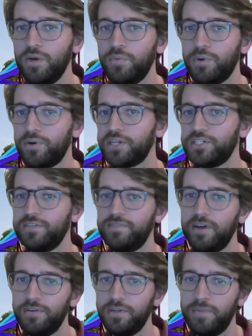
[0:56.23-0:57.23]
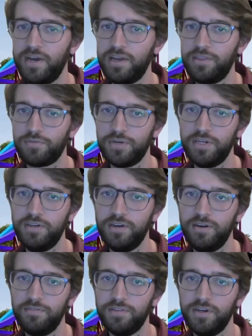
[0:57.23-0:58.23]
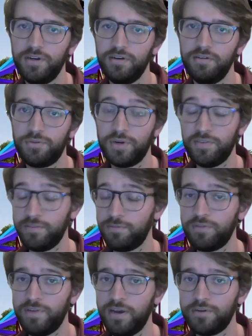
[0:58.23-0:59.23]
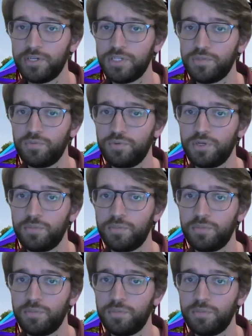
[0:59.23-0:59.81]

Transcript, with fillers: We were actually founded by three of the three of the four founders were